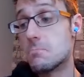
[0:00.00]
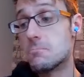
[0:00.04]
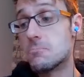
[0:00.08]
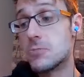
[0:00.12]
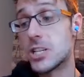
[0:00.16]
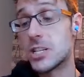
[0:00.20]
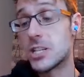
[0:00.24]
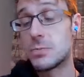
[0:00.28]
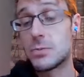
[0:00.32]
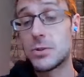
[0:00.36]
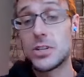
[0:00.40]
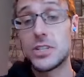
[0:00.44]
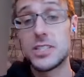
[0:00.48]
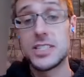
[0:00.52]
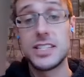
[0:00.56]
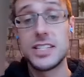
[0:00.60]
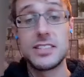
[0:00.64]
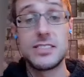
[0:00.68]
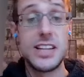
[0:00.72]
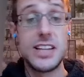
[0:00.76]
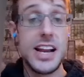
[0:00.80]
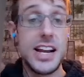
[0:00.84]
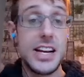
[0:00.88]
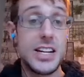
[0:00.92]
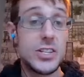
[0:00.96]
Just because
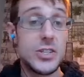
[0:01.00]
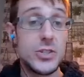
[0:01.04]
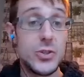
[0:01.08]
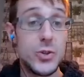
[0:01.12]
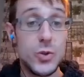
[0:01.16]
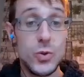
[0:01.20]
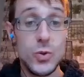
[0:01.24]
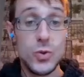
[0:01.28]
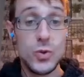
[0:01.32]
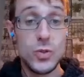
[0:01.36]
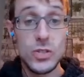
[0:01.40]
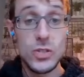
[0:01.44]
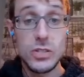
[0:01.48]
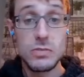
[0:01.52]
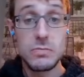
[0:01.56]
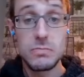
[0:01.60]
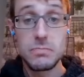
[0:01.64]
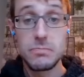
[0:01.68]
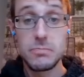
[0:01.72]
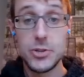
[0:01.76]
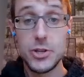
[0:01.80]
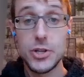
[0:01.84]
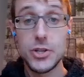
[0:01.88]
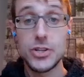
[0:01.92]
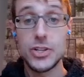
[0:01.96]
then it's yours.
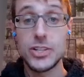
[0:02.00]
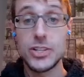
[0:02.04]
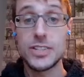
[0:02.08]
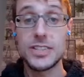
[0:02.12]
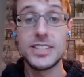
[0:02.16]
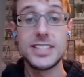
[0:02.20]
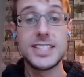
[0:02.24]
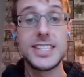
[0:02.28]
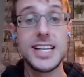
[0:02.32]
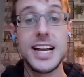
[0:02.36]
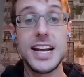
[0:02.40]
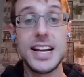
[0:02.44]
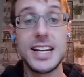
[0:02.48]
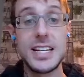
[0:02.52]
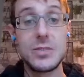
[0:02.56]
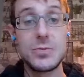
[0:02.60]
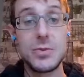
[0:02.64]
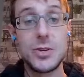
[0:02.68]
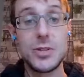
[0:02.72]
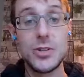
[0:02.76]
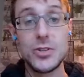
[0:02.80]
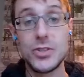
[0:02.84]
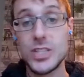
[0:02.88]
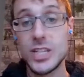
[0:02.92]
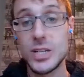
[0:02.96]
You can sell it
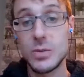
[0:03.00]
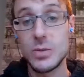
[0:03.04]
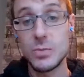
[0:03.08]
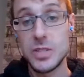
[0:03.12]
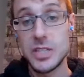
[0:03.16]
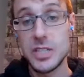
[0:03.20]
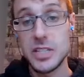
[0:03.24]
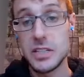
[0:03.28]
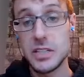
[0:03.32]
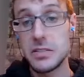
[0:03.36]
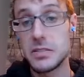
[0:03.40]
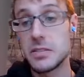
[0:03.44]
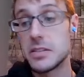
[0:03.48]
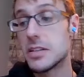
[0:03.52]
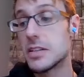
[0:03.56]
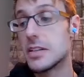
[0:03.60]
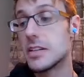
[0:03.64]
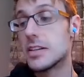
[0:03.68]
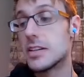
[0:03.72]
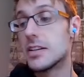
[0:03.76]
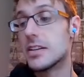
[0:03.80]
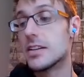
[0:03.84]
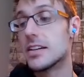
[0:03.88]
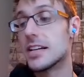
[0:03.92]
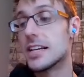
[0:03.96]
when you're done with it.
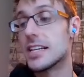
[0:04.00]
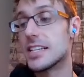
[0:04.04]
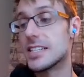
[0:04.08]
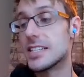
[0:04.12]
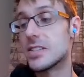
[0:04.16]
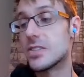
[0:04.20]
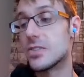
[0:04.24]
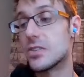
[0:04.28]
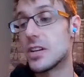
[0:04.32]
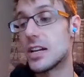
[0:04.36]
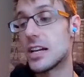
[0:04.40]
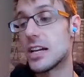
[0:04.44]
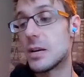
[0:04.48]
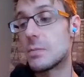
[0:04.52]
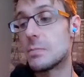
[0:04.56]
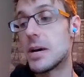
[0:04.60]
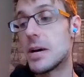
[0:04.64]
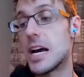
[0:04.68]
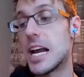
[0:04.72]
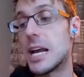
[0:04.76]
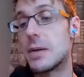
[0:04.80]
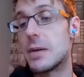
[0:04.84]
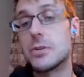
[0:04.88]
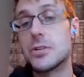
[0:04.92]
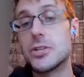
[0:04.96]
It's not like a
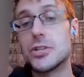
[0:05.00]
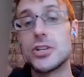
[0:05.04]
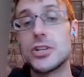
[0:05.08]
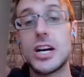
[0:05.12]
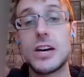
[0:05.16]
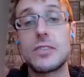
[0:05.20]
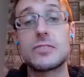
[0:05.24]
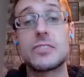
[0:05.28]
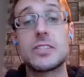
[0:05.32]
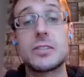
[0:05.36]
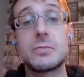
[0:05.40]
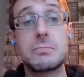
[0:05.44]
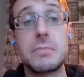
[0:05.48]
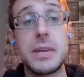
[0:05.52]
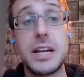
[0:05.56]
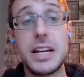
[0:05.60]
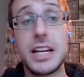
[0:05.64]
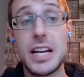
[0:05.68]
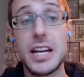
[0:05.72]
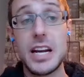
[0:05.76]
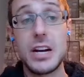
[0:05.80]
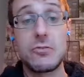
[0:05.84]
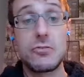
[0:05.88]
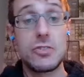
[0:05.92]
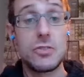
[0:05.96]
payment you have to
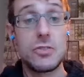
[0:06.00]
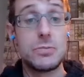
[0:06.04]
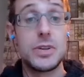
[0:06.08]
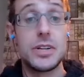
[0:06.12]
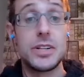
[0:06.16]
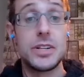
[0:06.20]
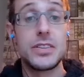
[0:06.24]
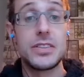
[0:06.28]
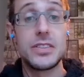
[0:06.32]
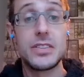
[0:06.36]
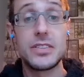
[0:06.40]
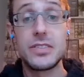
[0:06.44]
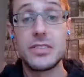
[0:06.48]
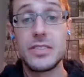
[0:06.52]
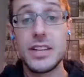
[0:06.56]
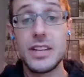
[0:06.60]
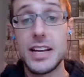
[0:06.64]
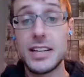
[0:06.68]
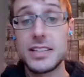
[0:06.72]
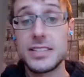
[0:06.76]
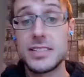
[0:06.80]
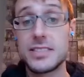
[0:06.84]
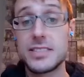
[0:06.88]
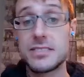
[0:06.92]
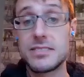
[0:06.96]
make every month
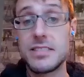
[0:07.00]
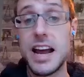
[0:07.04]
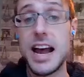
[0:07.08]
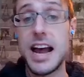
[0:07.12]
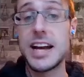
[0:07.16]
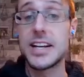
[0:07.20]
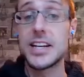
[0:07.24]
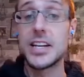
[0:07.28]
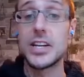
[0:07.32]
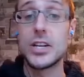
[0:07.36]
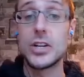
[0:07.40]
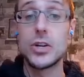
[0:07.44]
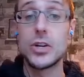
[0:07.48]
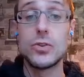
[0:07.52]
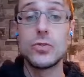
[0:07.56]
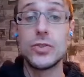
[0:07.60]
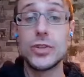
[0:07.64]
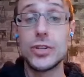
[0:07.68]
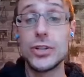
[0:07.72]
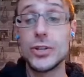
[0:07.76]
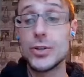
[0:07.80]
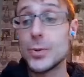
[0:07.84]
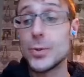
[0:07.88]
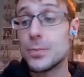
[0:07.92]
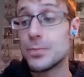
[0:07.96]
that's hanging over
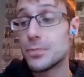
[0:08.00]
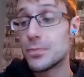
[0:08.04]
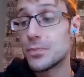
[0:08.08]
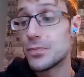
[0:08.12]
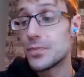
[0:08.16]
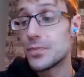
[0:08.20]
you.